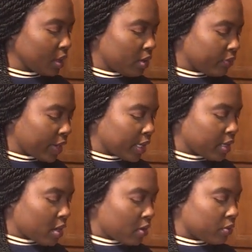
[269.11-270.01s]

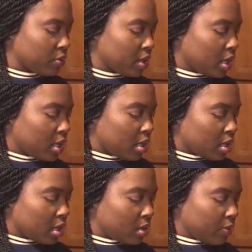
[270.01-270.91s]
oregano,
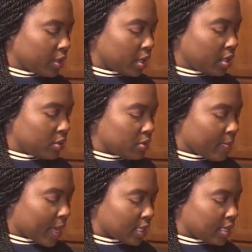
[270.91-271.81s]
and you want to use about a